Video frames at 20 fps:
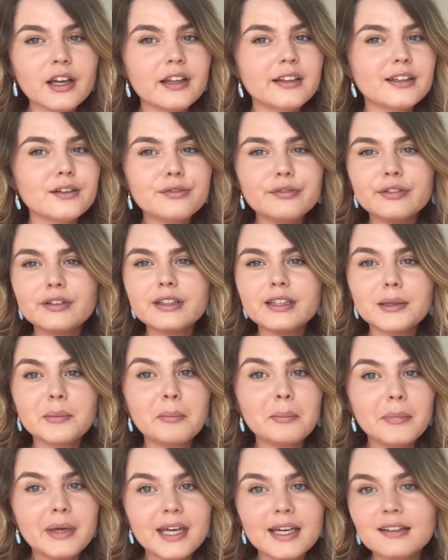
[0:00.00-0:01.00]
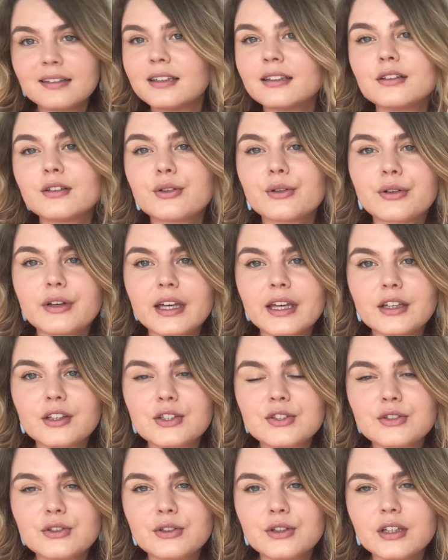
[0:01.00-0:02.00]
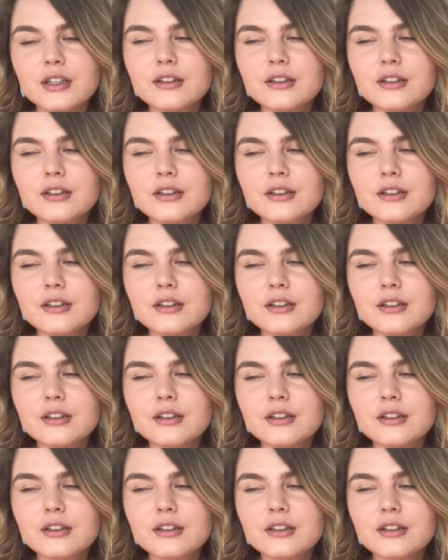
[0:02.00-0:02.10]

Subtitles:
Definitely make that location.